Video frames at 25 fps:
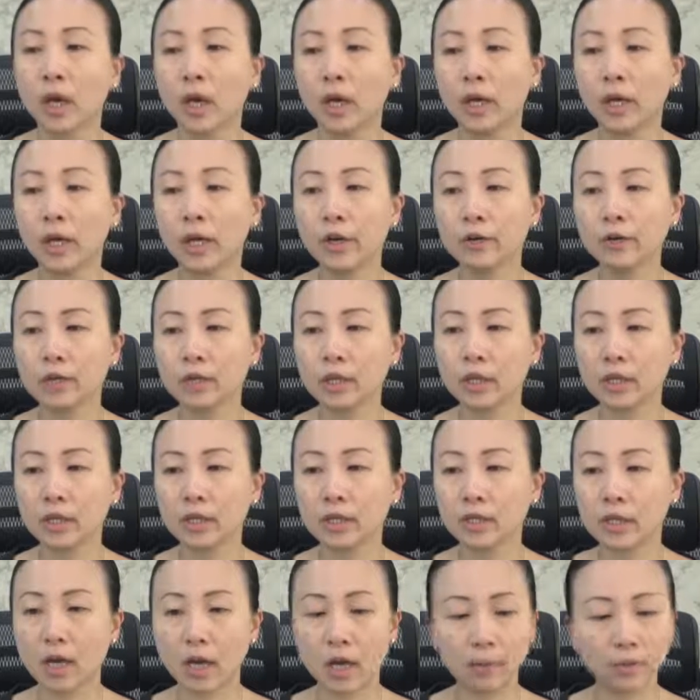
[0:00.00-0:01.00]
Here's an
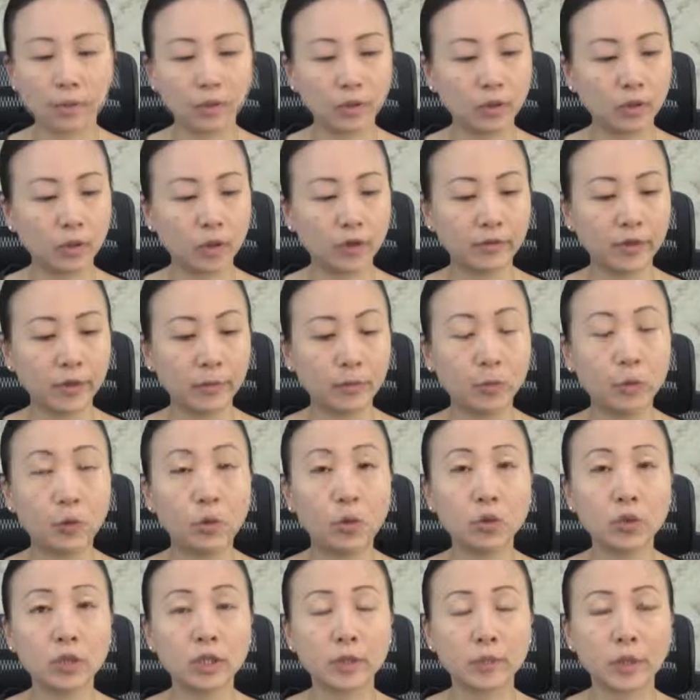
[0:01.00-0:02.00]
example of a
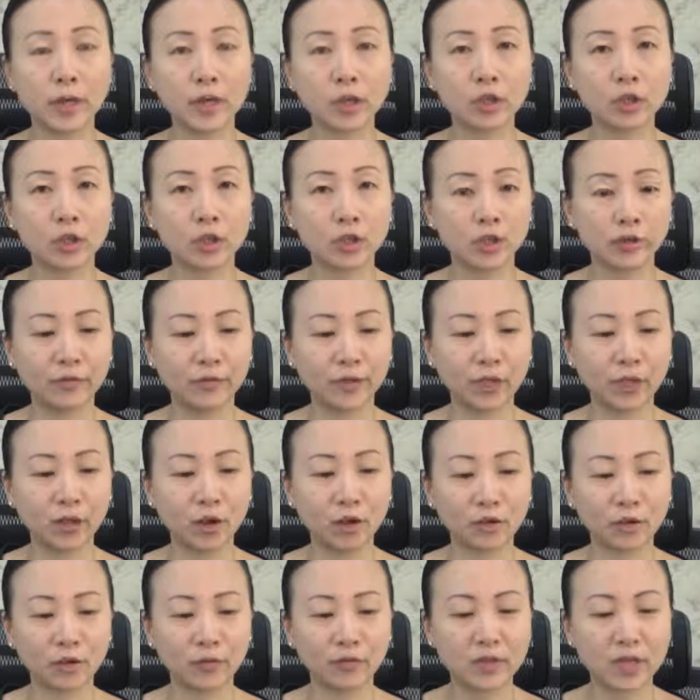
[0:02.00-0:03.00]
poor depiction of a
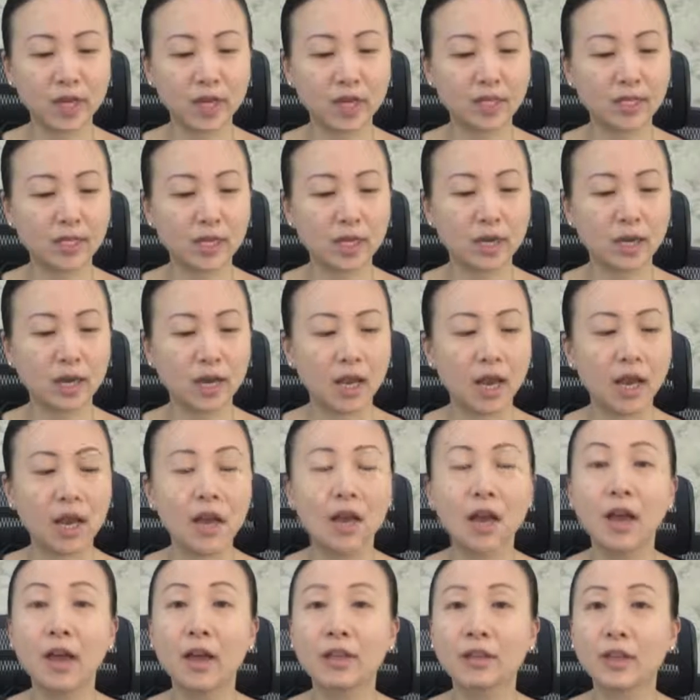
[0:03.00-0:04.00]
lot of data.
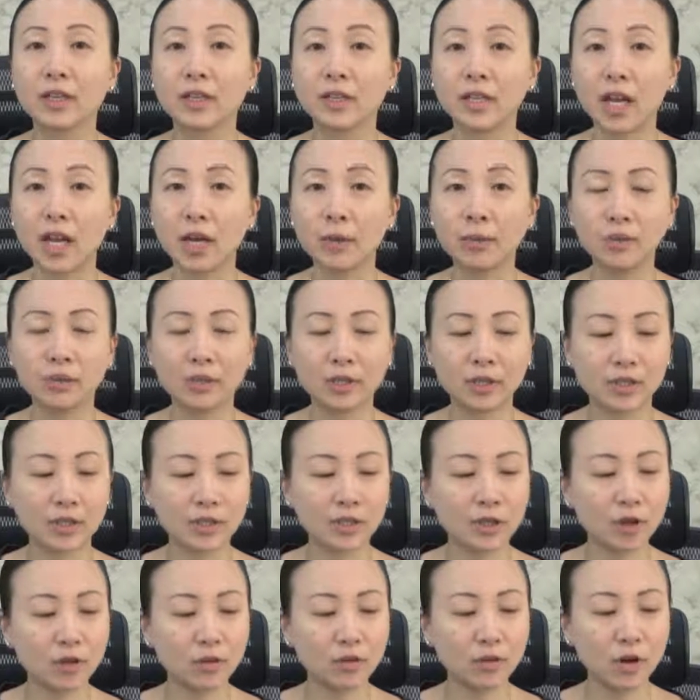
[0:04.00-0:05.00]
The table is
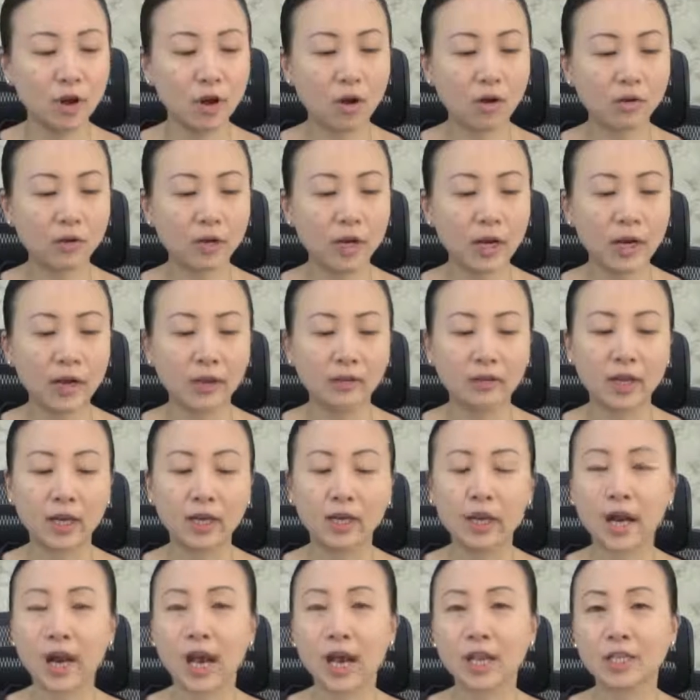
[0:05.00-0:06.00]
so long that
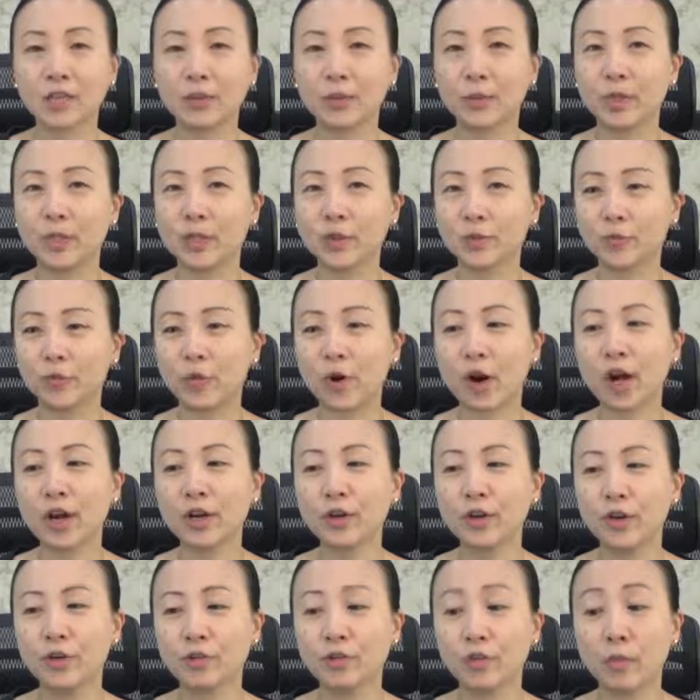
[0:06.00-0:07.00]
it has to be
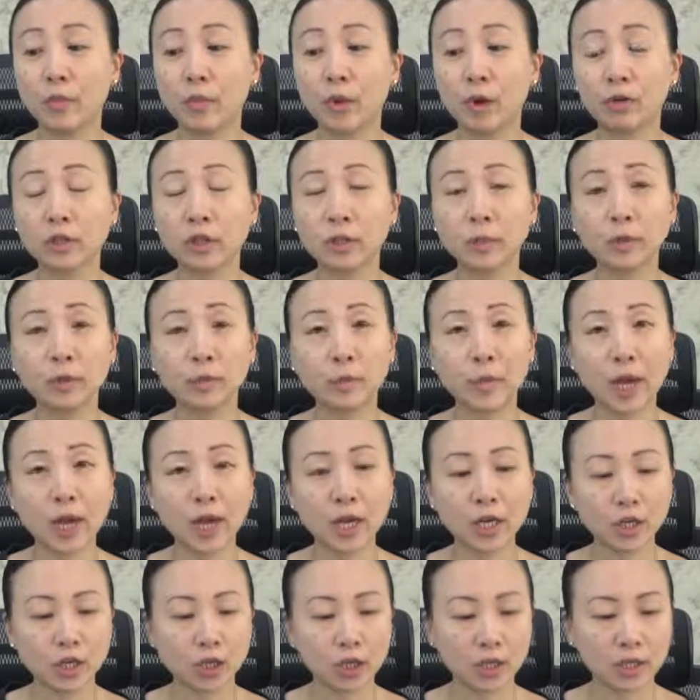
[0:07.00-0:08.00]
spread over multiple
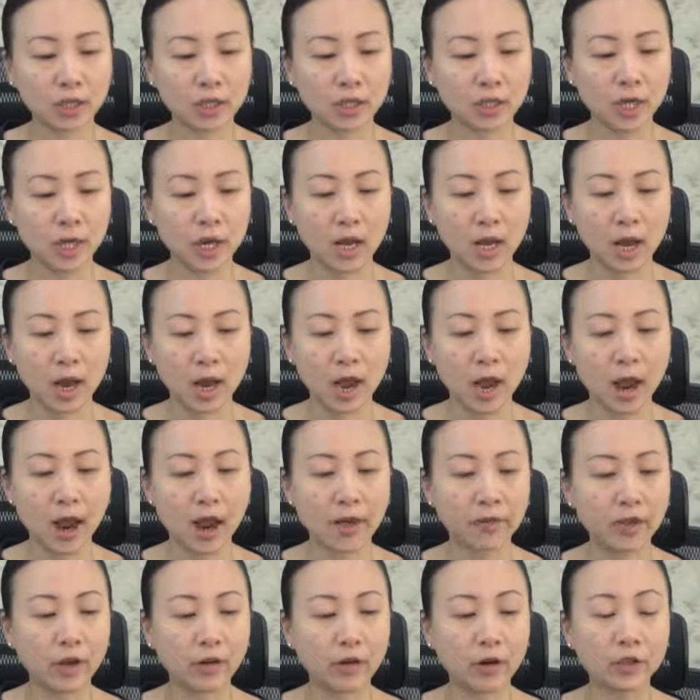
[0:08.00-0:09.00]
pages,
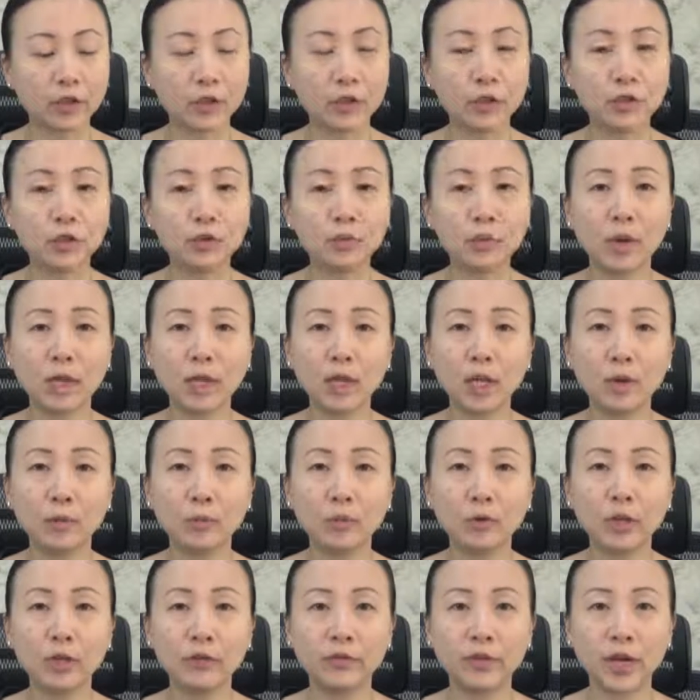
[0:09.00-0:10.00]
and there are too many
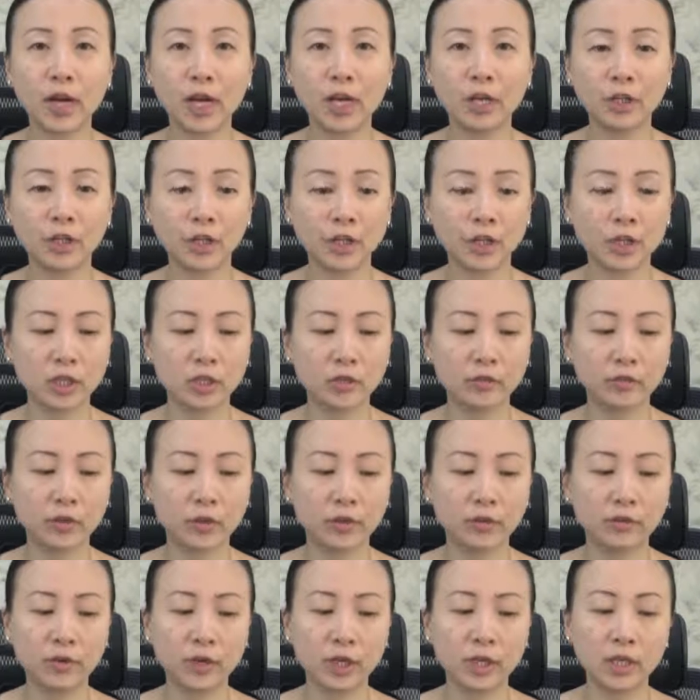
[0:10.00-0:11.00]
abbreviations for
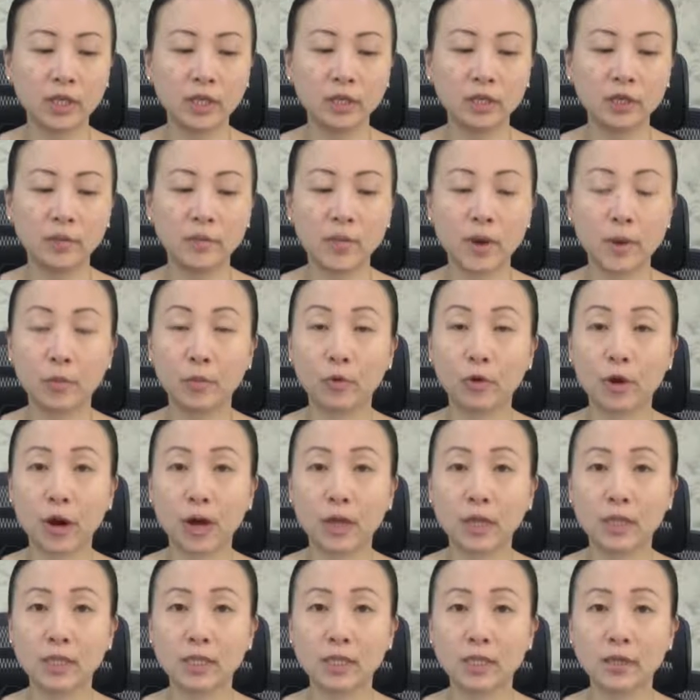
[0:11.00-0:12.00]
the reader to
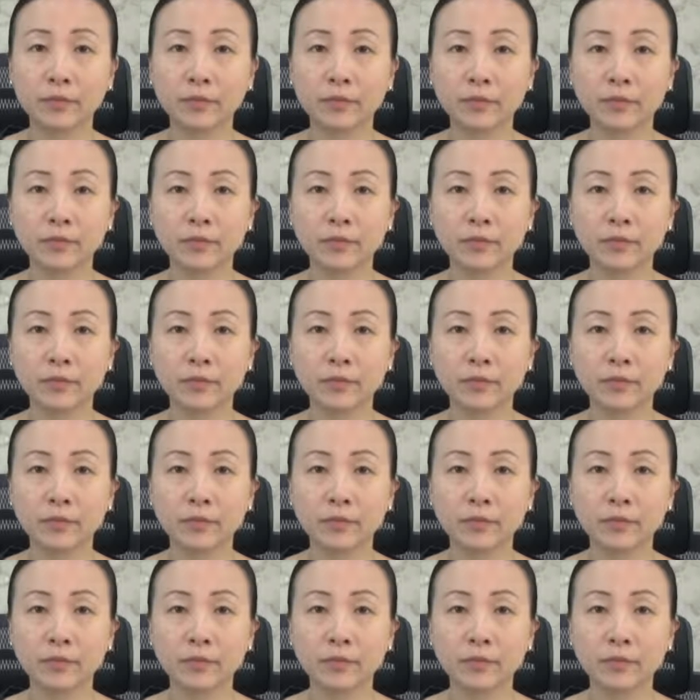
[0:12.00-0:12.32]
memorize.